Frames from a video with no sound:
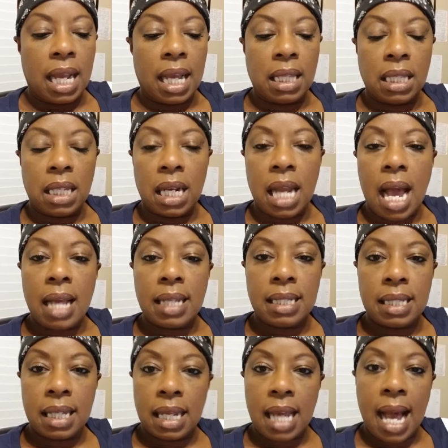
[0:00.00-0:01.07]
And then
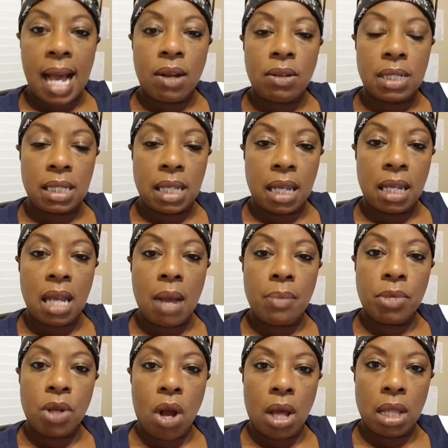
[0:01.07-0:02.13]
I'll say,
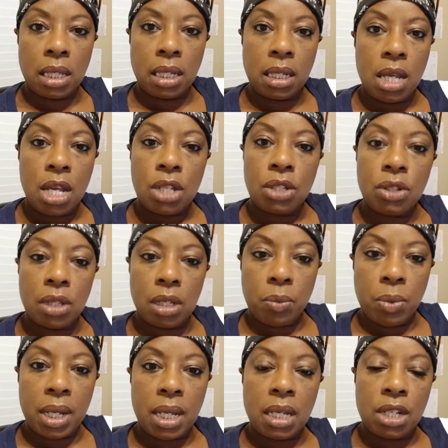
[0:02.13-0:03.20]
I'm calling so that
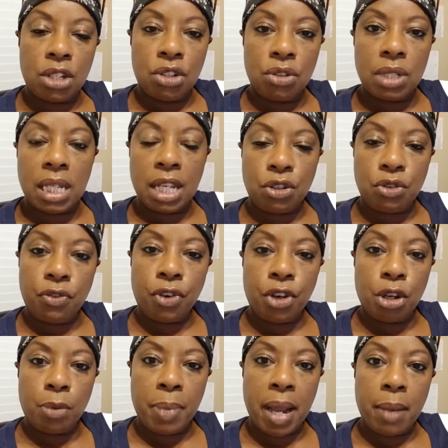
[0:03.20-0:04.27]
we can get you scheduled for
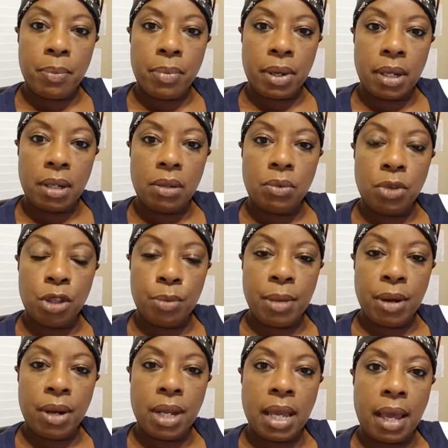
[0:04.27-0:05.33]
your pampering with
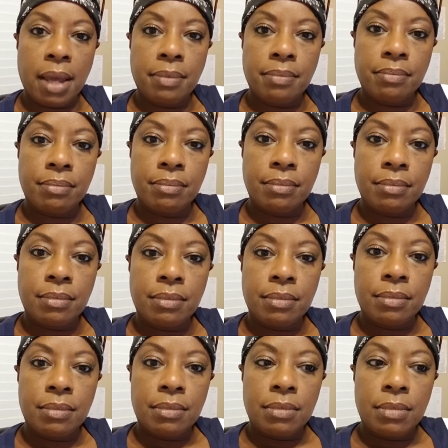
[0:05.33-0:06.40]
Mary Kay.
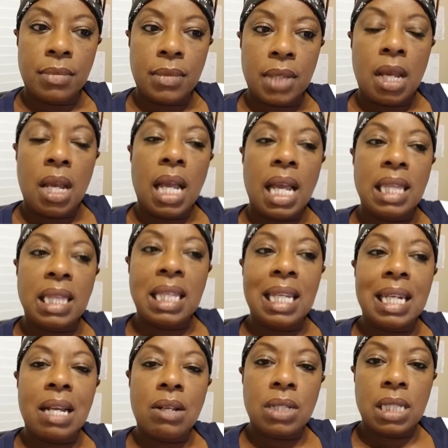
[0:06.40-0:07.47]
And
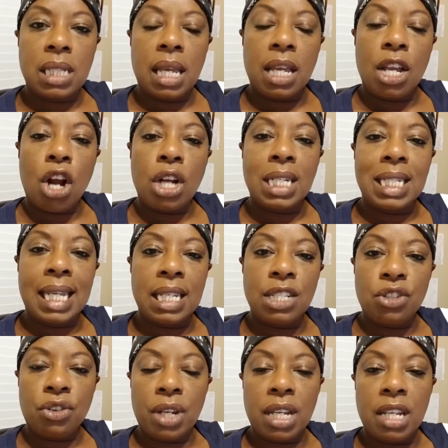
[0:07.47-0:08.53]
then I'll say, are
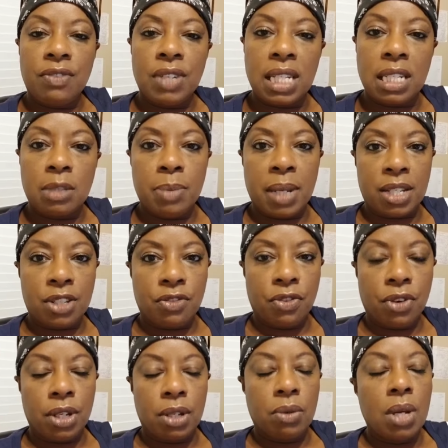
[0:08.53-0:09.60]
days or evenings best
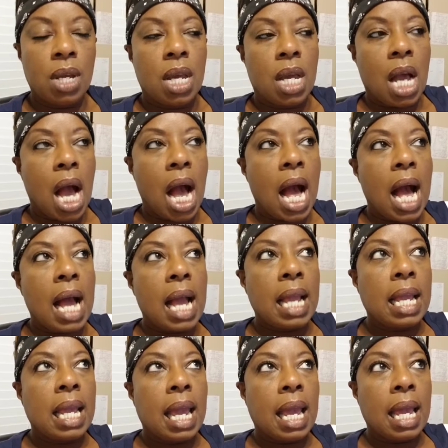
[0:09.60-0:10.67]
for you?
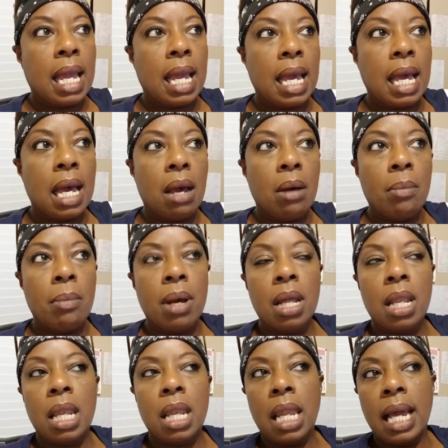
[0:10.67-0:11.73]
I am
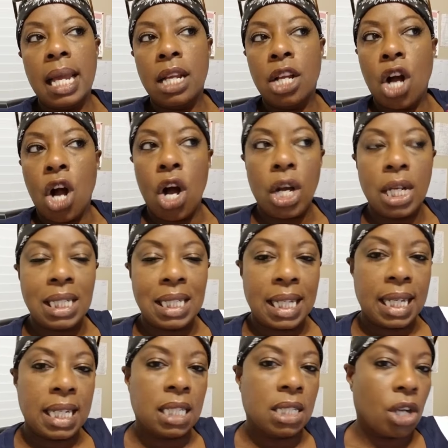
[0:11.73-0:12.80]
like on
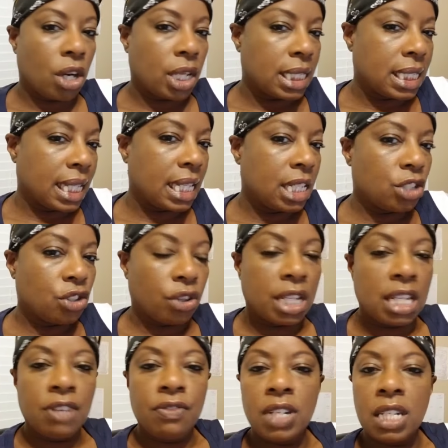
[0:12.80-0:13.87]
days, are days or
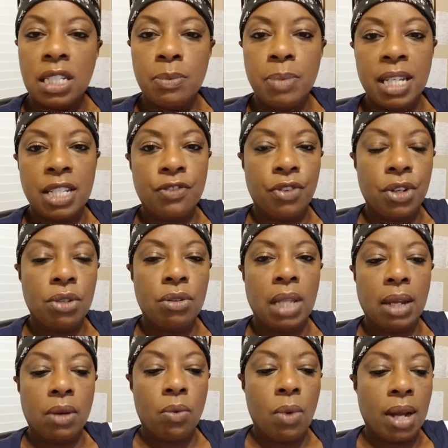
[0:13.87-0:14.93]
evenings best for you,
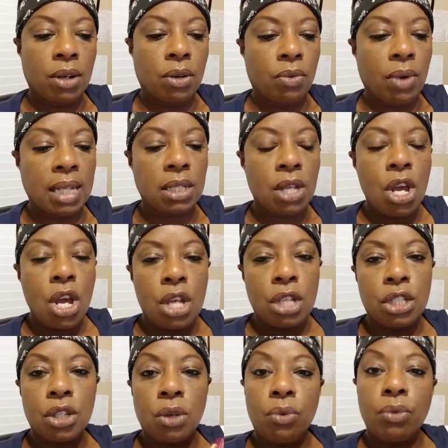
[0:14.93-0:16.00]
like white on rice.
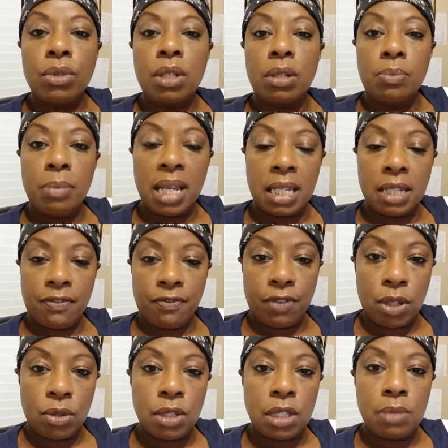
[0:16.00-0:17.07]
So to make it
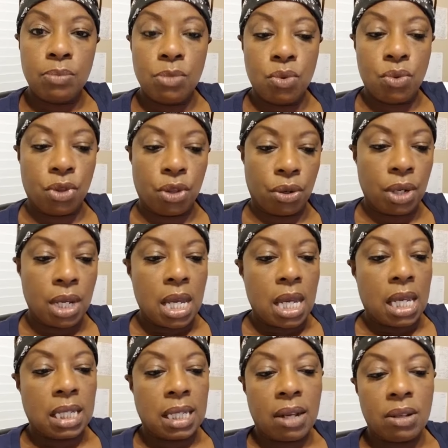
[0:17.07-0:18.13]
flow smoother
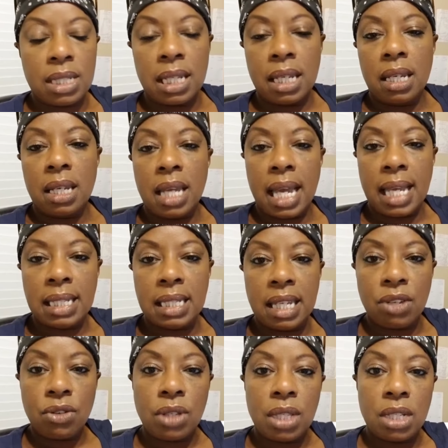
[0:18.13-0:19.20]
is I'll say, hey,
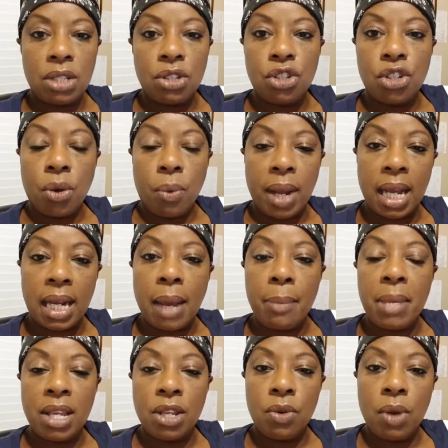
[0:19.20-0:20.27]
Sandra, this is Joanne. I
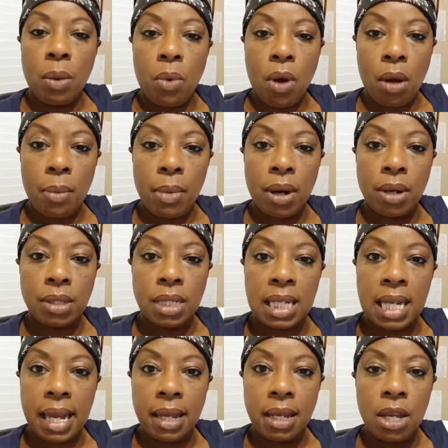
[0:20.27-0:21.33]
met you at Walmart
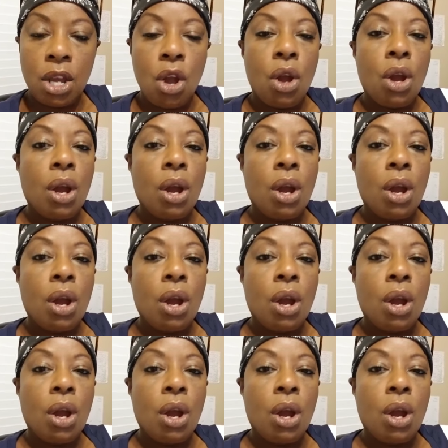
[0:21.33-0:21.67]
today.